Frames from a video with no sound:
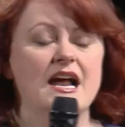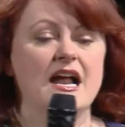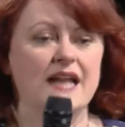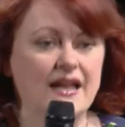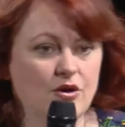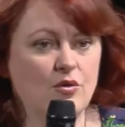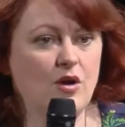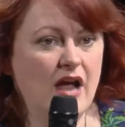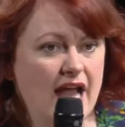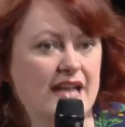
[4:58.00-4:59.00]
Like,
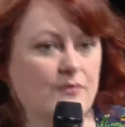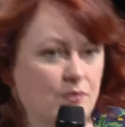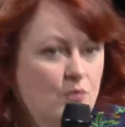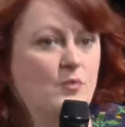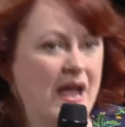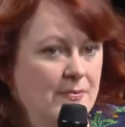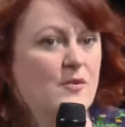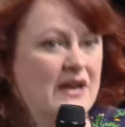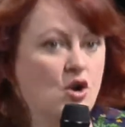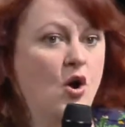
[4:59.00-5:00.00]
maybe
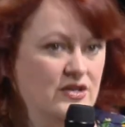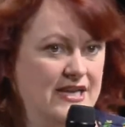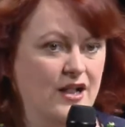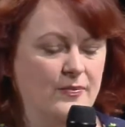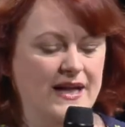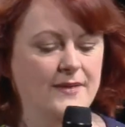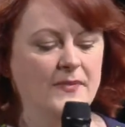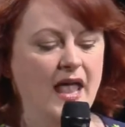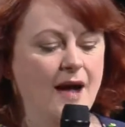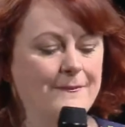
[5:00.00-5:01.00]
we're not helping.
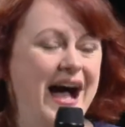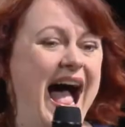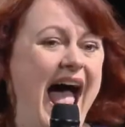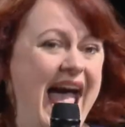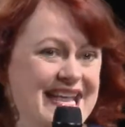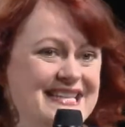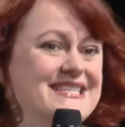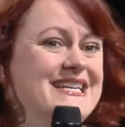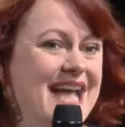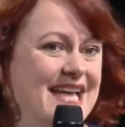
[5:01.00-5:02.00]
But
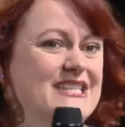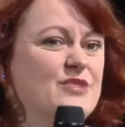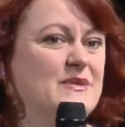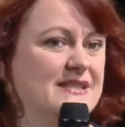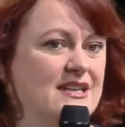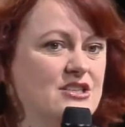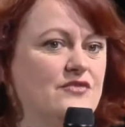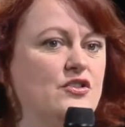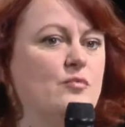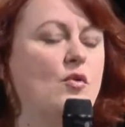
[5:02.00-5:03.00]
88%
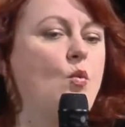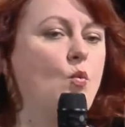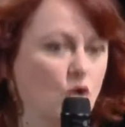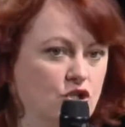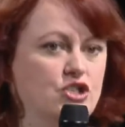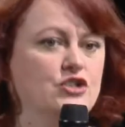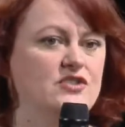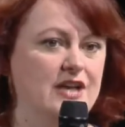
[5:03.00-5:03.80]
of them want you to